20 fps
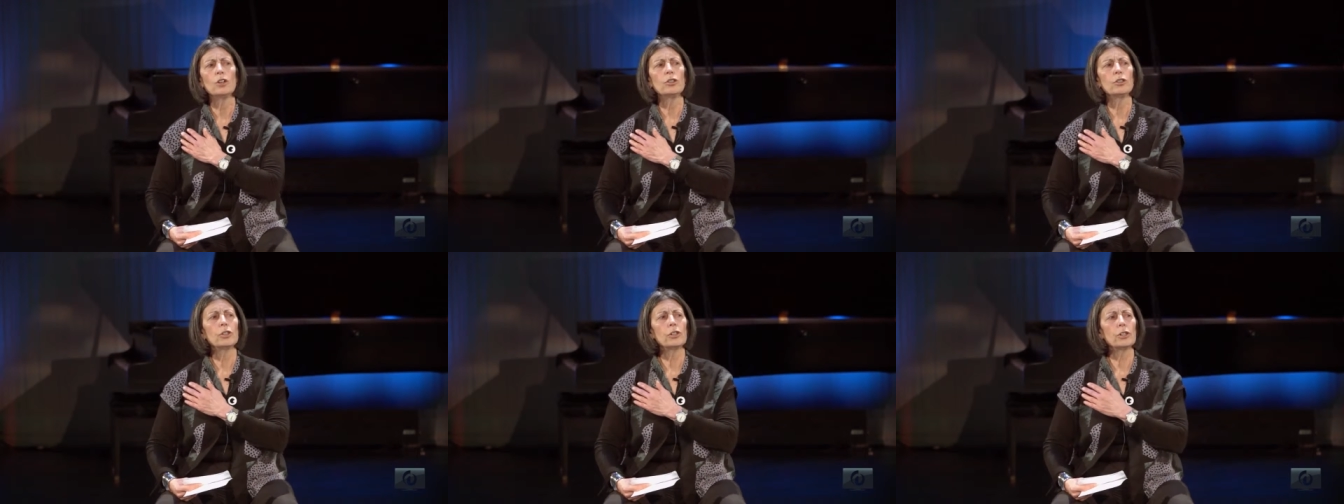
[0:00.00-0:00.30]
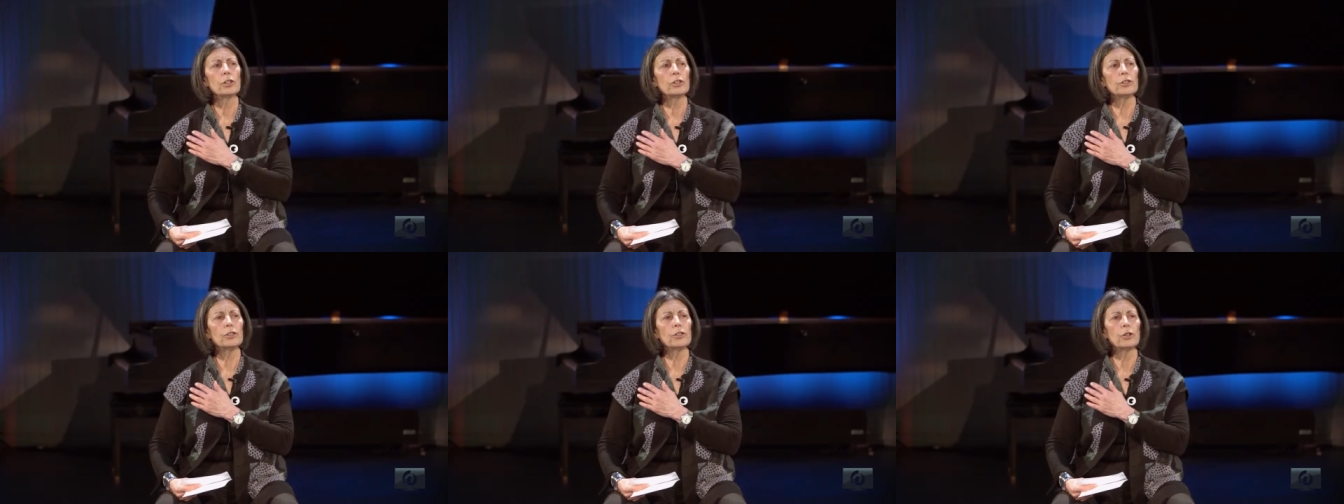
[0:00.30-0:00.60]

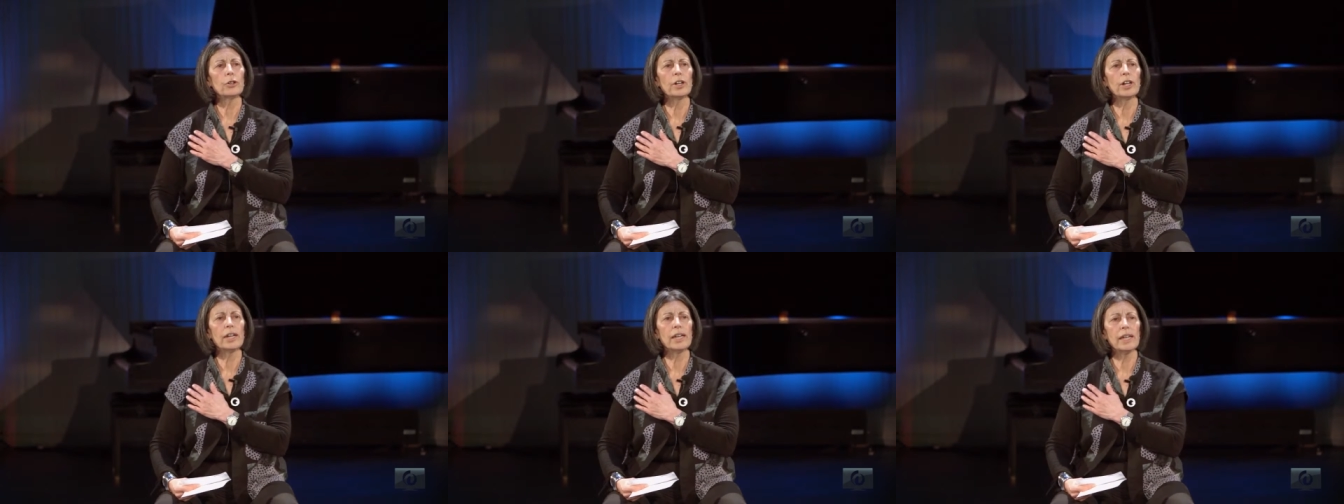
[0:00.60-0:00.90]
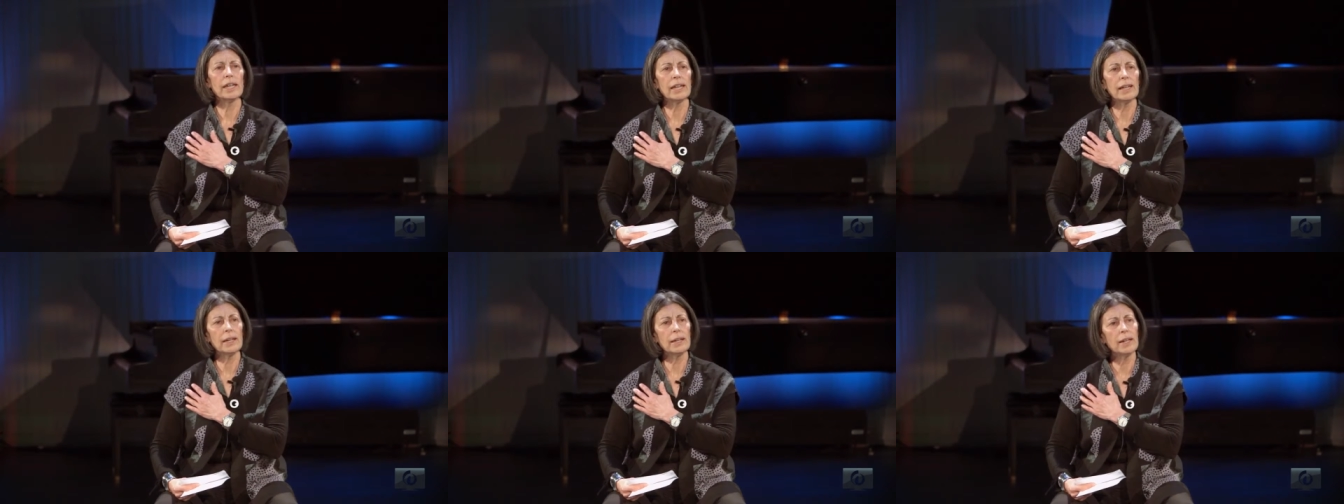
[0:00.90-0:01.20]
Turn your
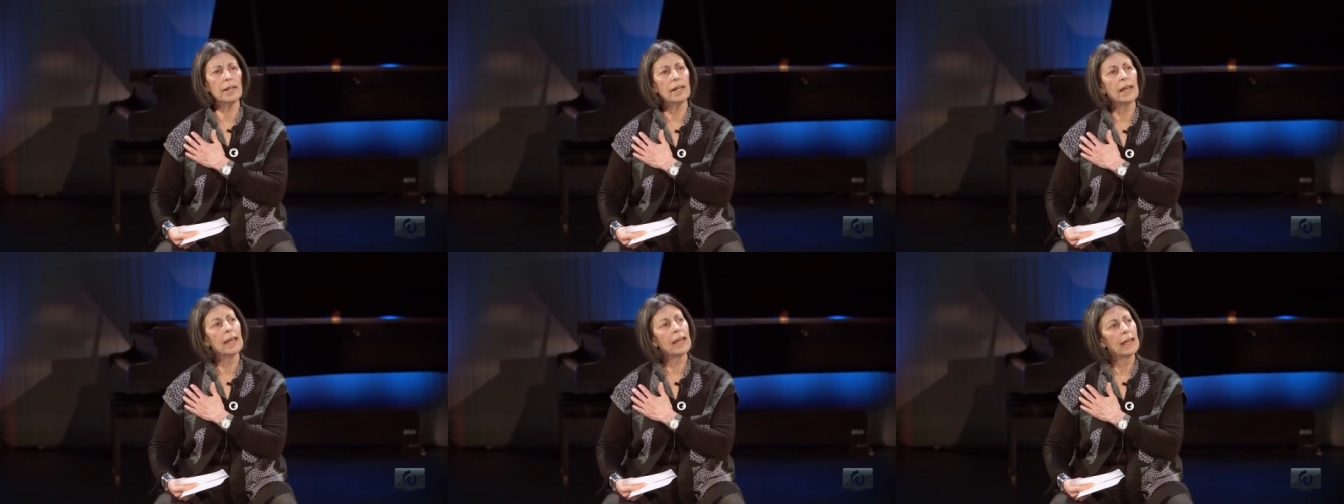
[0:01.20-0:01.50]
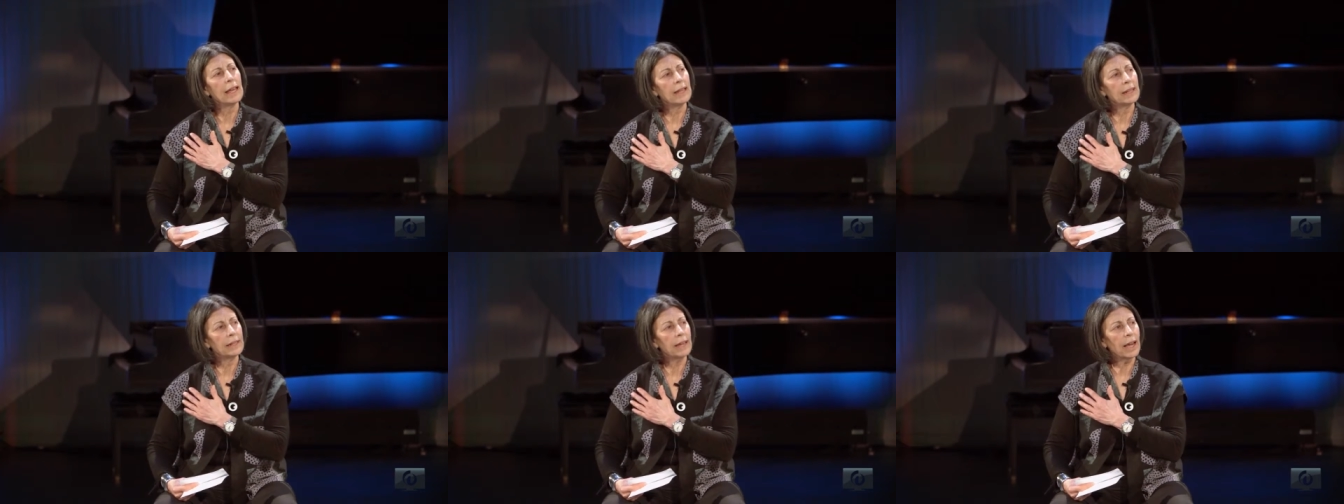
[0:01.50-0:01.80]
head
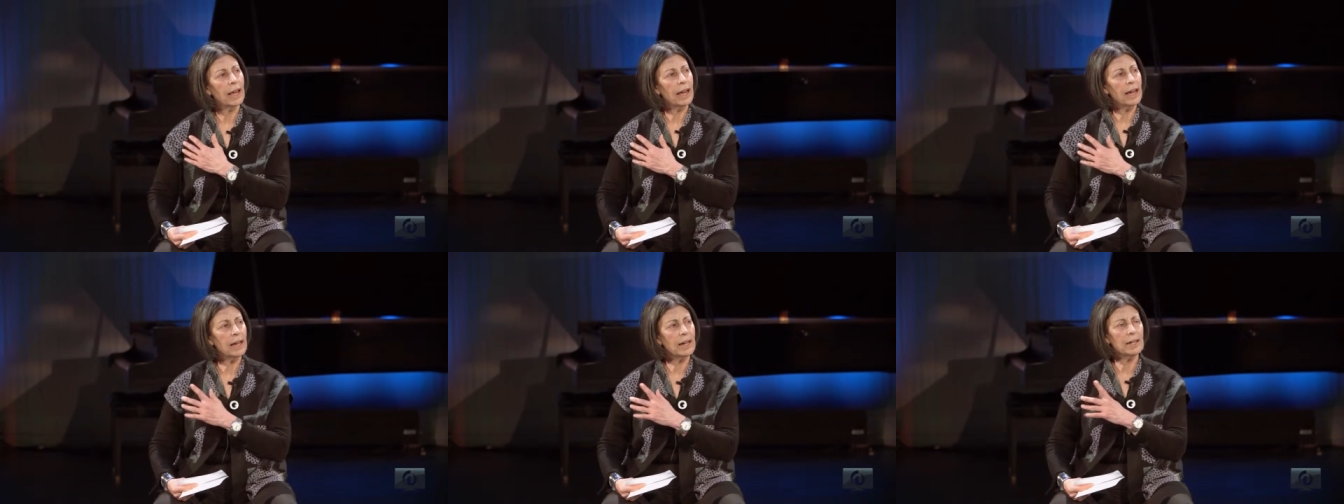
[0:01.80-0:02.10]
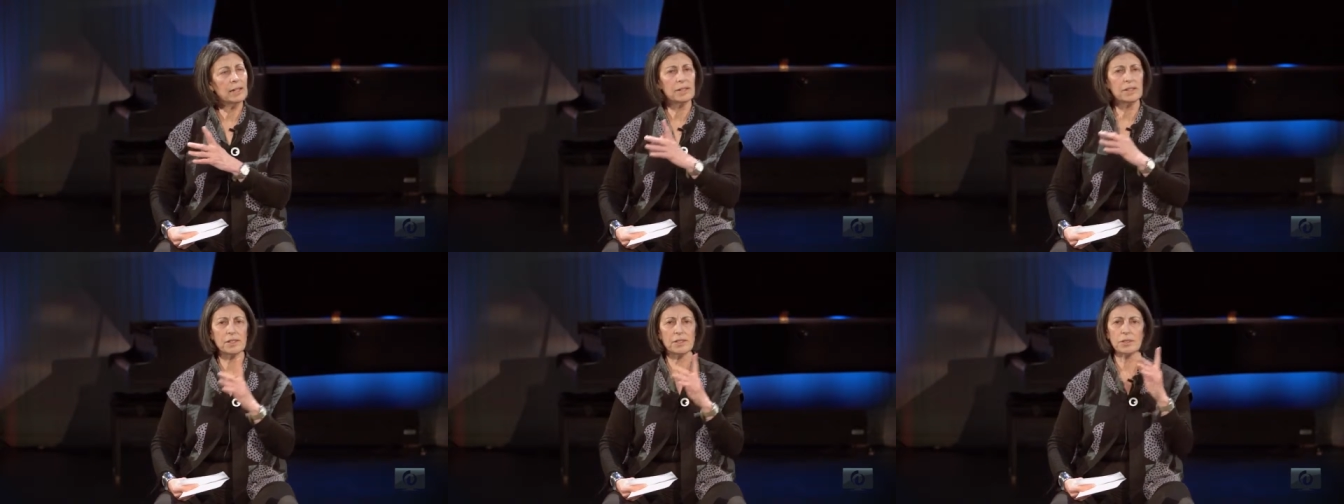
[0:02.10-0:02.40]
and
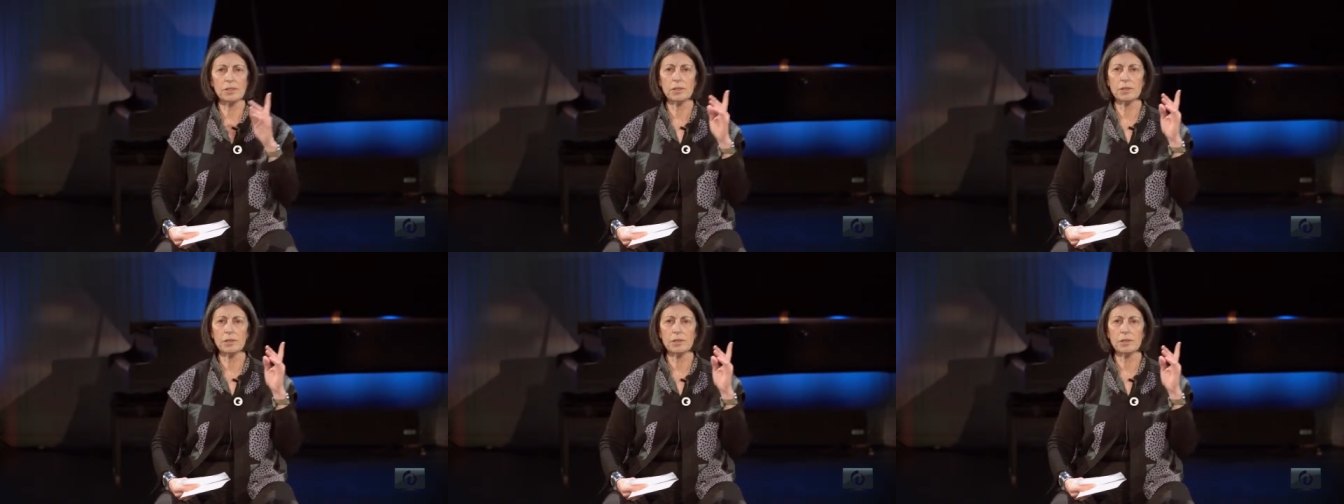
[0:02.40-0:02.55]
eyes